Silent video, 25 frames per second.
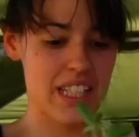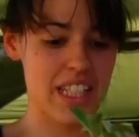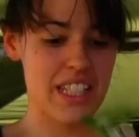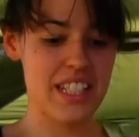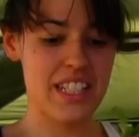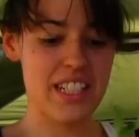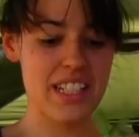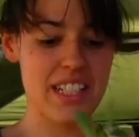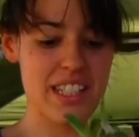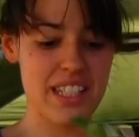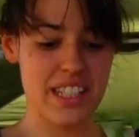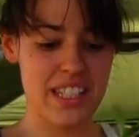
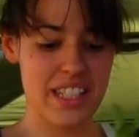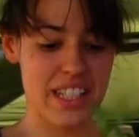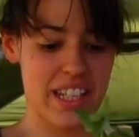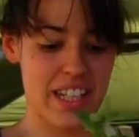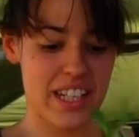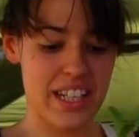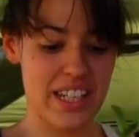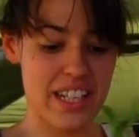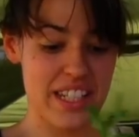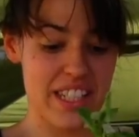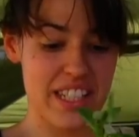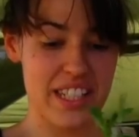This is
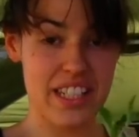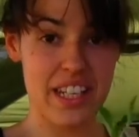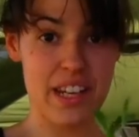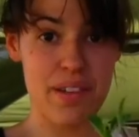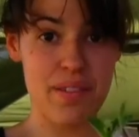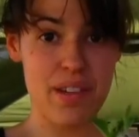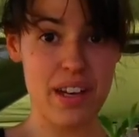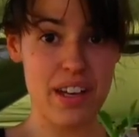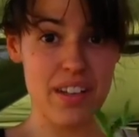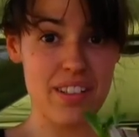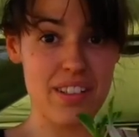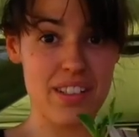the
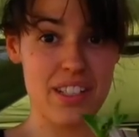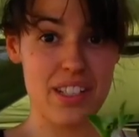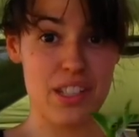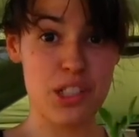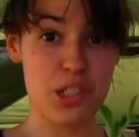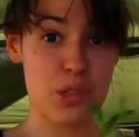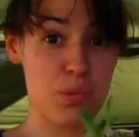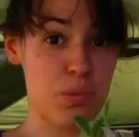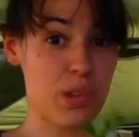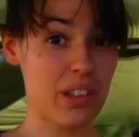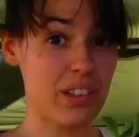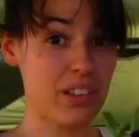stevia.
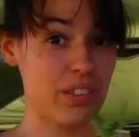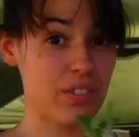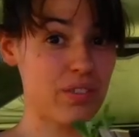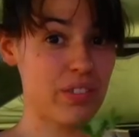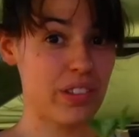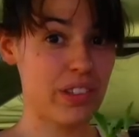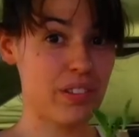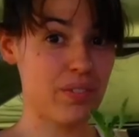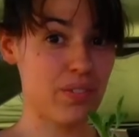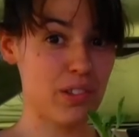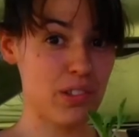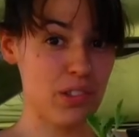It's one of
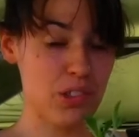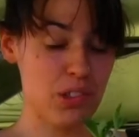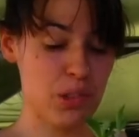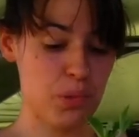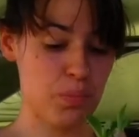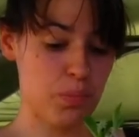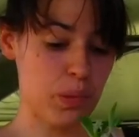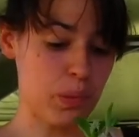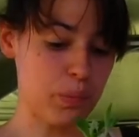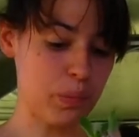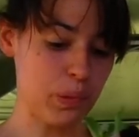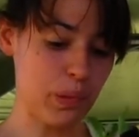the
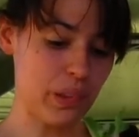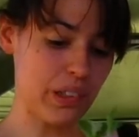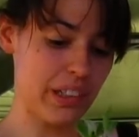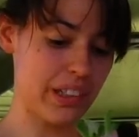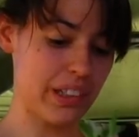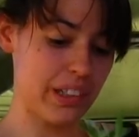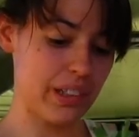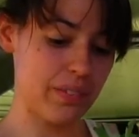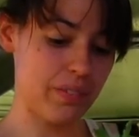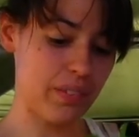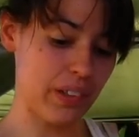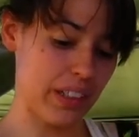most
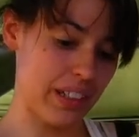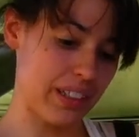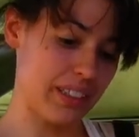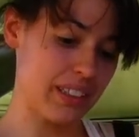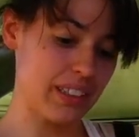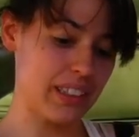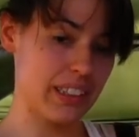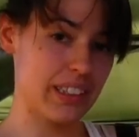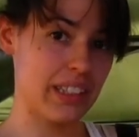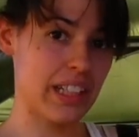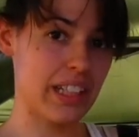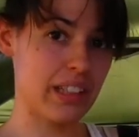popular
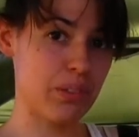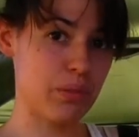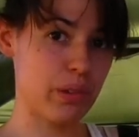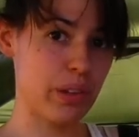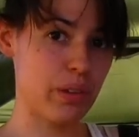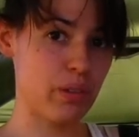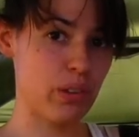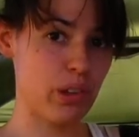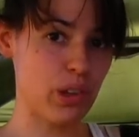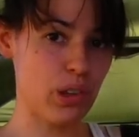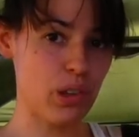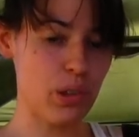plants that
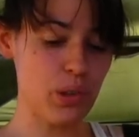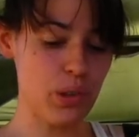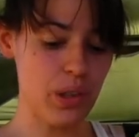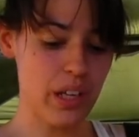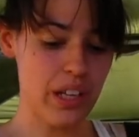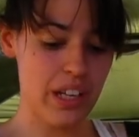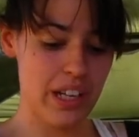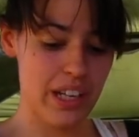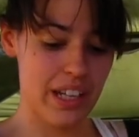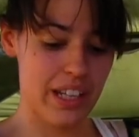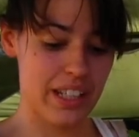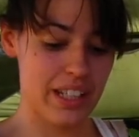we grow.
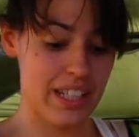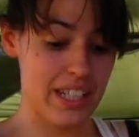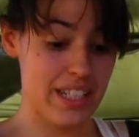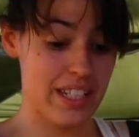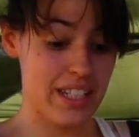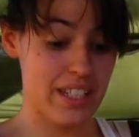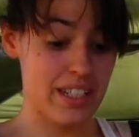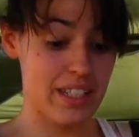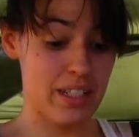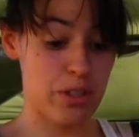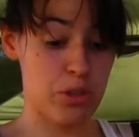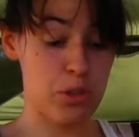
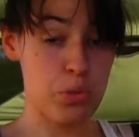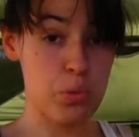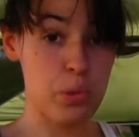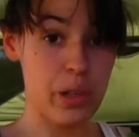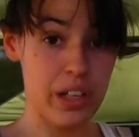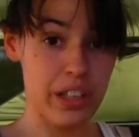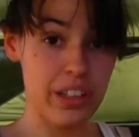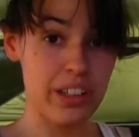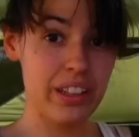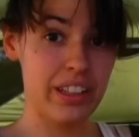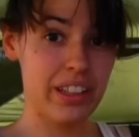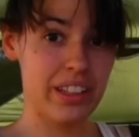This is
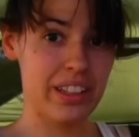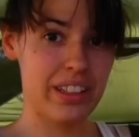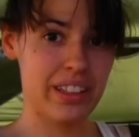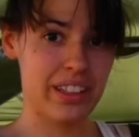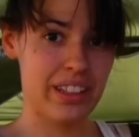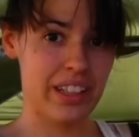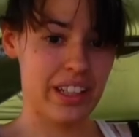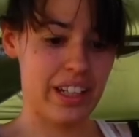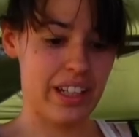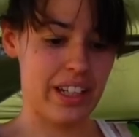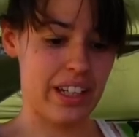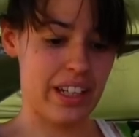sweet,
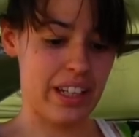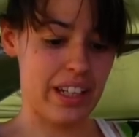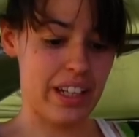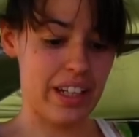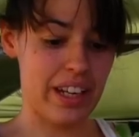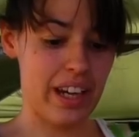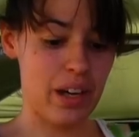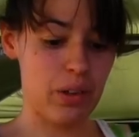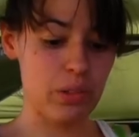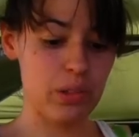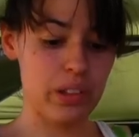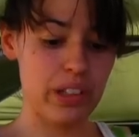and
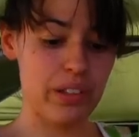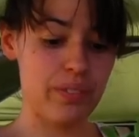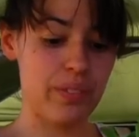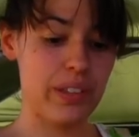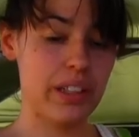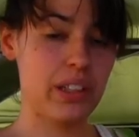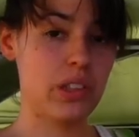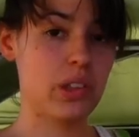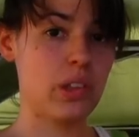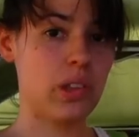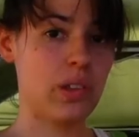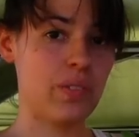now the
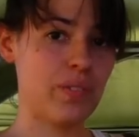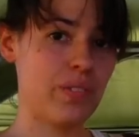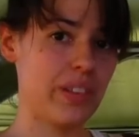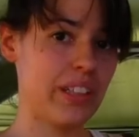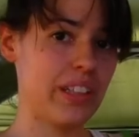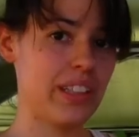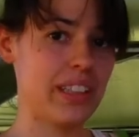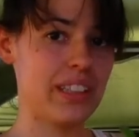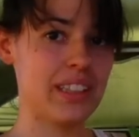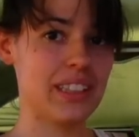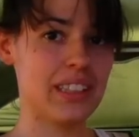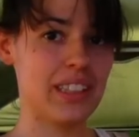big
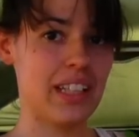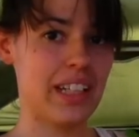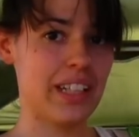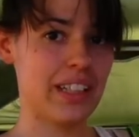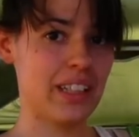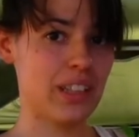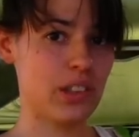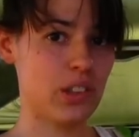companies like